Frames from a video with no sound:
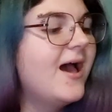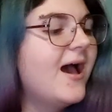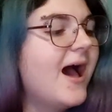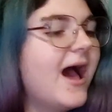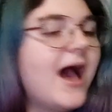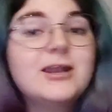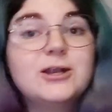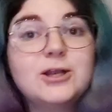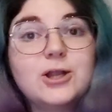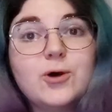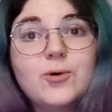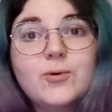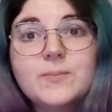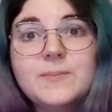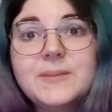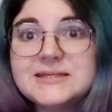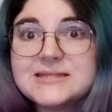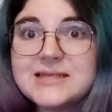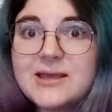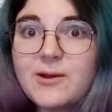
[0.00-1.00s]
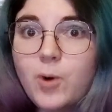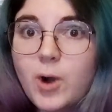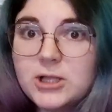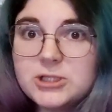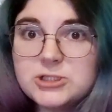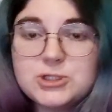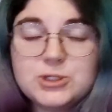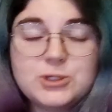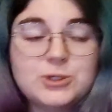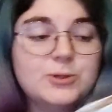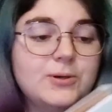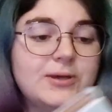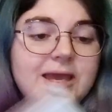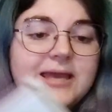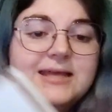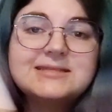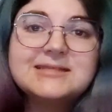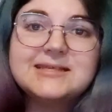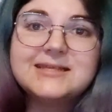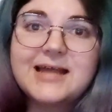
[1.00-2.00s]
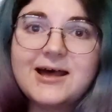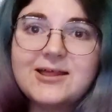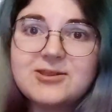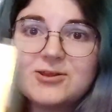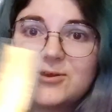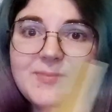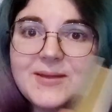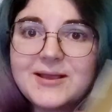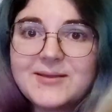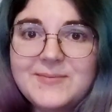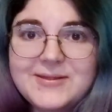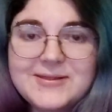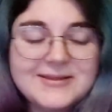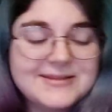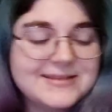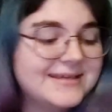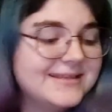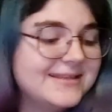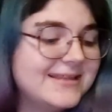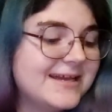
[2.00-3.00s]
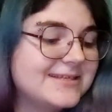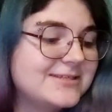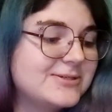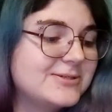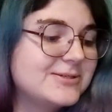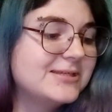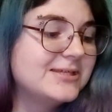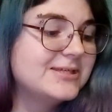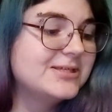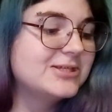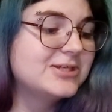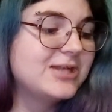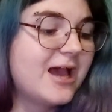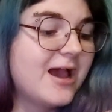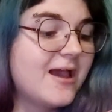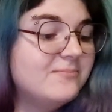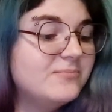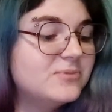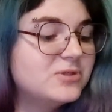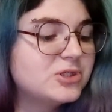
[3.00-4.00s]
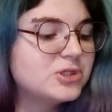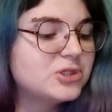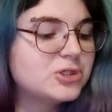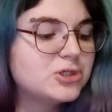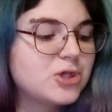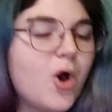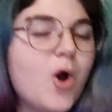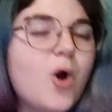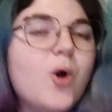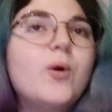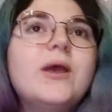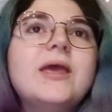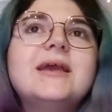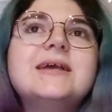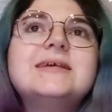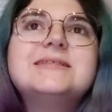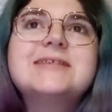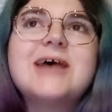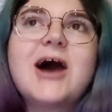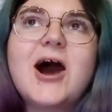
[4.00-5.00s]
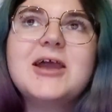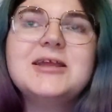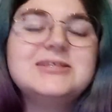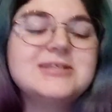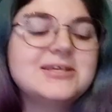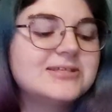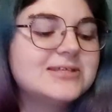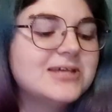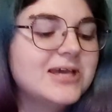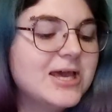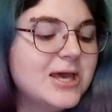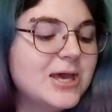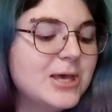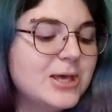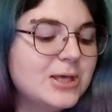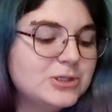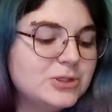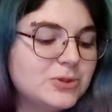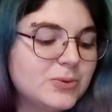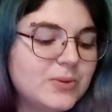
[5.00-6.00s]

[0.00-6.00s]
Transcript: I don't know, because I want to. It's another Macmillan Collector's Edition. I'm so excited to